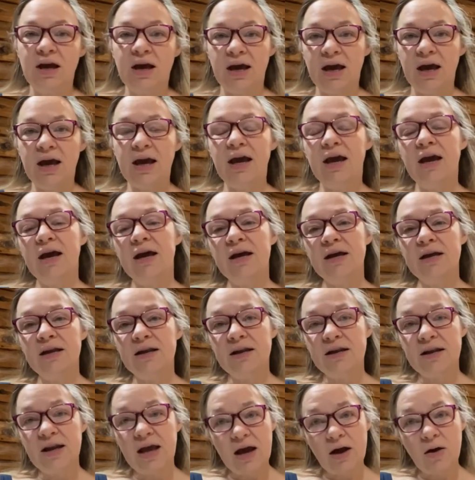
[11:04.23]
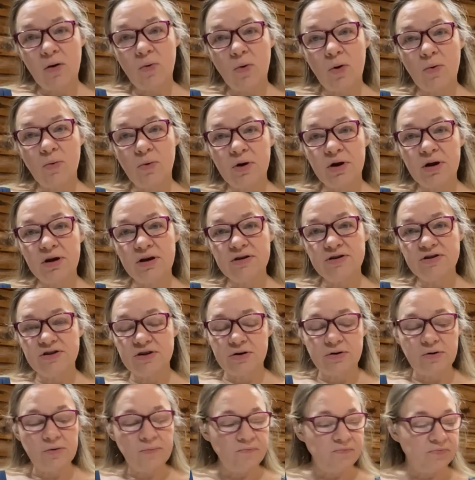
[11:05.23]
And now what we're gonna
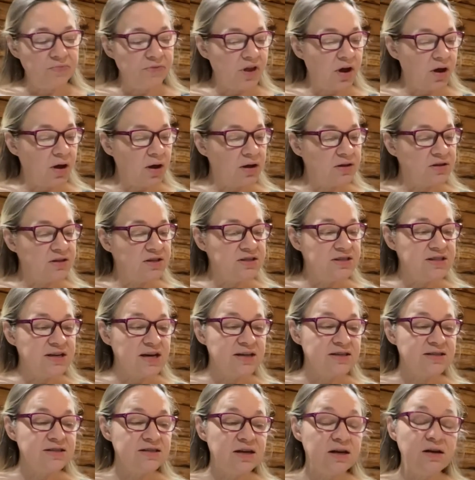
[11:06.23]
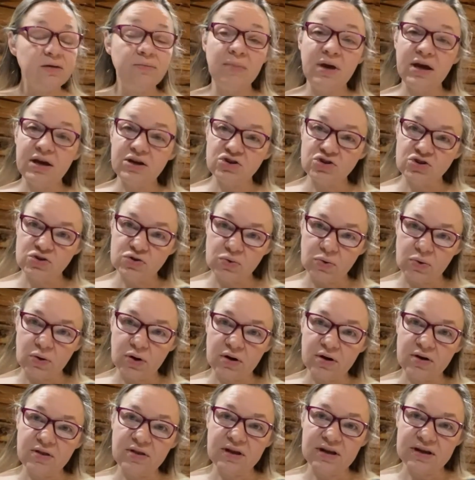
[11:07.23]
do to test and make
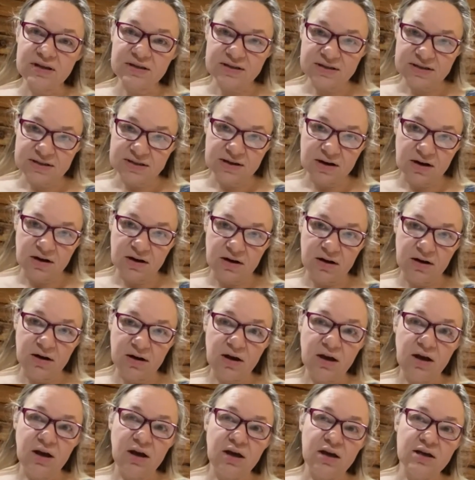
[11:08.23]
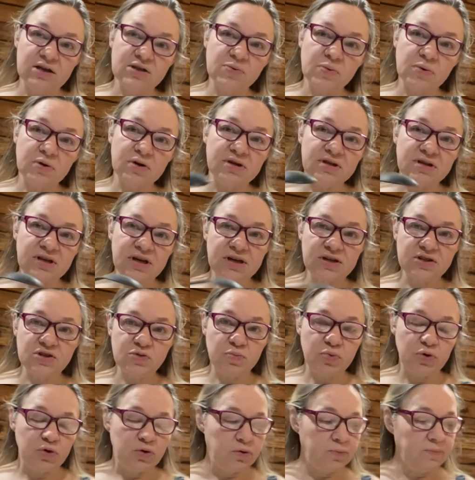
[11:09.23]
sure that it's done is we're gonna take a
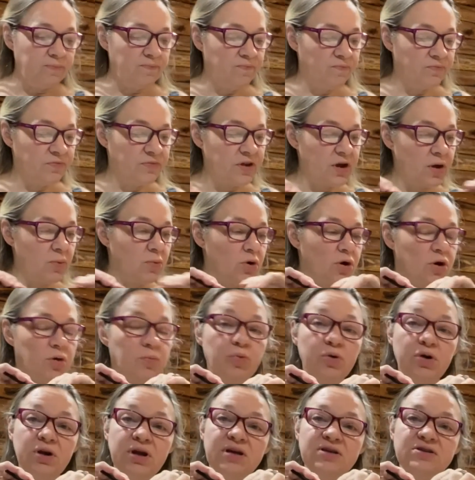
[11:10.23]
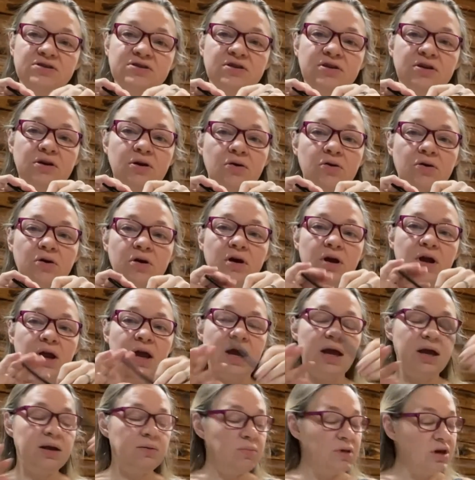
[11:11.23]
spoon and we're gonna put it into the yogurt
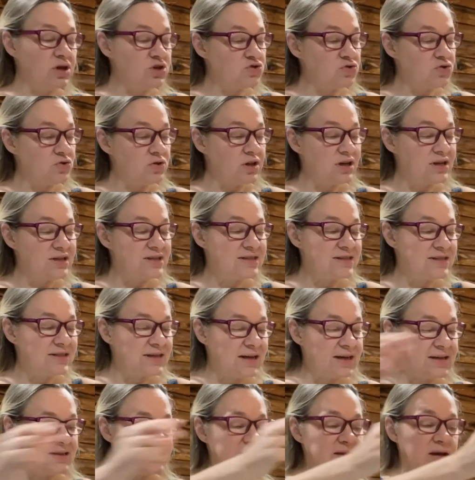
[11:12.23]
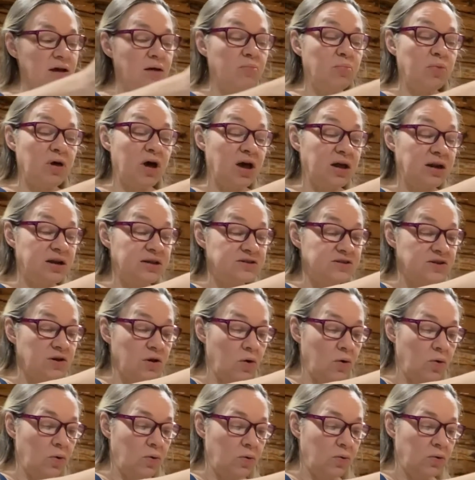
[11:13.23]
and make sure that it stands up on its
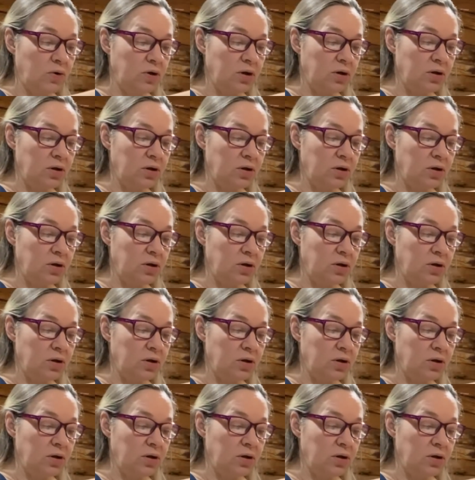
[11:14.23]
own.